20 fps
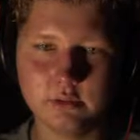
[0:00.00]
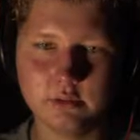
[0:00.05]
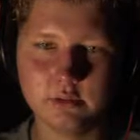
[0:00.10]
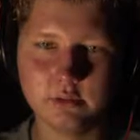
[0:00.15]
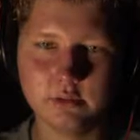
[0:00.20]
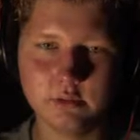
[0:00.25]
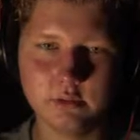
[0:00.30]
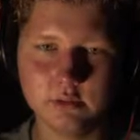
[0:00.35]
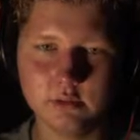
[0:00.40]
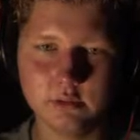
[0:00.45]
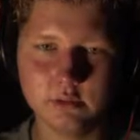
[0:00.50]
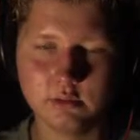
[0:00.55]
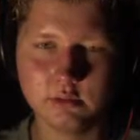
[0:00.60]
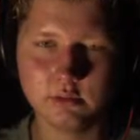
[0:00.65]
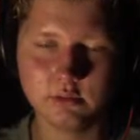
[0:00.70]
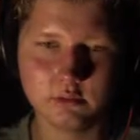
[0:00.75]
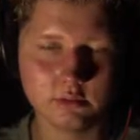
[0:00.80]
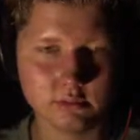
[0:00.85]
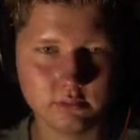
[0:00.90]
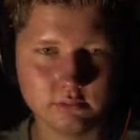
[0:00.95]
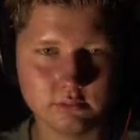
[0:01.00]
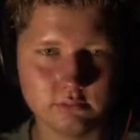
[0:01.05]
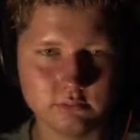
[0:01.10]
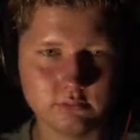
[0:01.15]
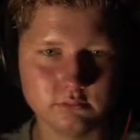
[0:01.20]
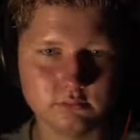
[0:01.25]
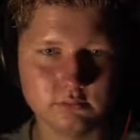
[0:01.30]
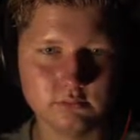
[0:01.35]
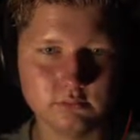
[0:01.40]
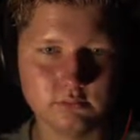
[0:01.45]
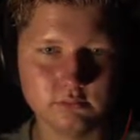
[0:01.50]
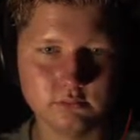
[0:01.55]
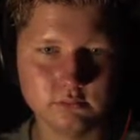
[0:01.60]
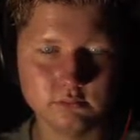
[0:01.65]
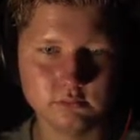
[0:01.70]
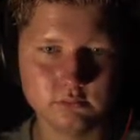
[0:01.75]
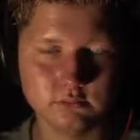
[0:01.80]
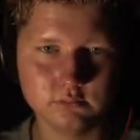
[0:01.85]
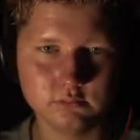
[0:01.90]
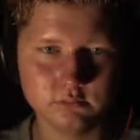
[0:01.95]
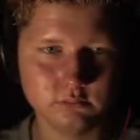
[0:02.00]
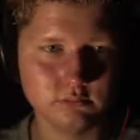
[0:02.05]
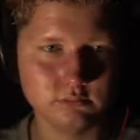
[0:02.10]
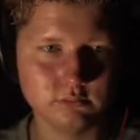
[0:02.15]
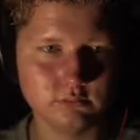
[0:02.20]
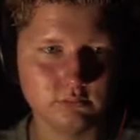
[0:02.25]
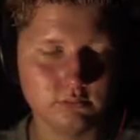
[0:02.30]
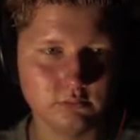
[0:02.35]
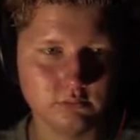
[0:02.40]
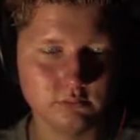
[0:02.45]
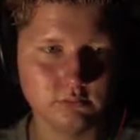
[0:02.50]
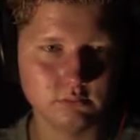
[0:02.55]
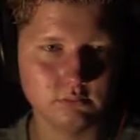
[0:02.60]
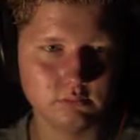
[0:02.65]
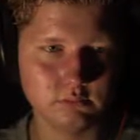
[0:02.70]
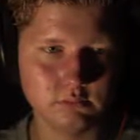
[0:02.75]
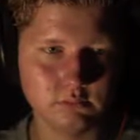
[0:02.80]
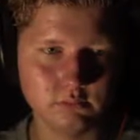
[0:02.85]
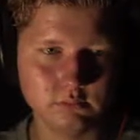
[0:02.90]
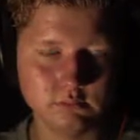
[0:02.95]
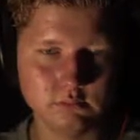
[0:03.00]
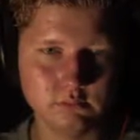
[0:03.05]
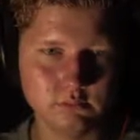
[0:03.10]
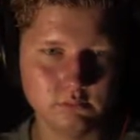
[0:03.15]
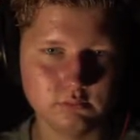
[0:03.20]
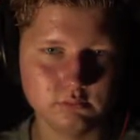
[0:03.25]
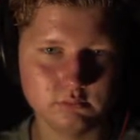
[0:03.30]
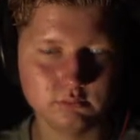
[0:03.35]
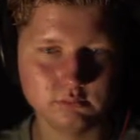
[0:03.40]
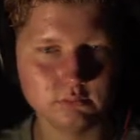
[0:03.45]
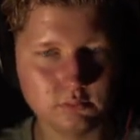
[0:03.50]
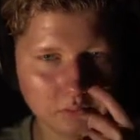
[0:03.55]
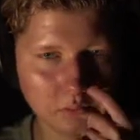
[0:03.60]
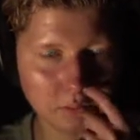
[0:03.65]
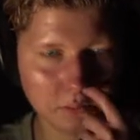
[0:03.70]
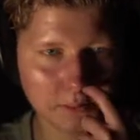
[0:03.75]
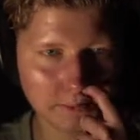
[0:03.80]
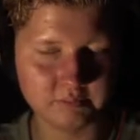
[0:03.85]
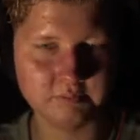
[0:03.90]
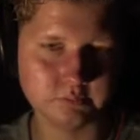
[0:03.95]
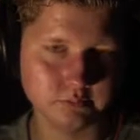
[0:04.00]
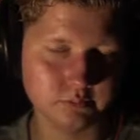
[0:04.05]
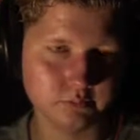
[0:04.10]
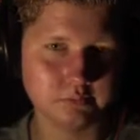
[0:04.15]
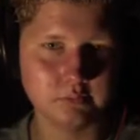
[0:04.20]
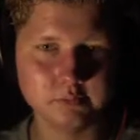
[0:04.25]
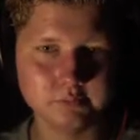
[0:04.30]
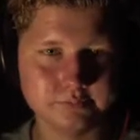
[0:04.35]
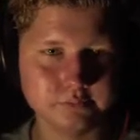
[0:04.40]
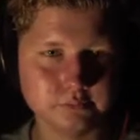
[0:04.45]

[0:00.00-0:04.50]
(silence)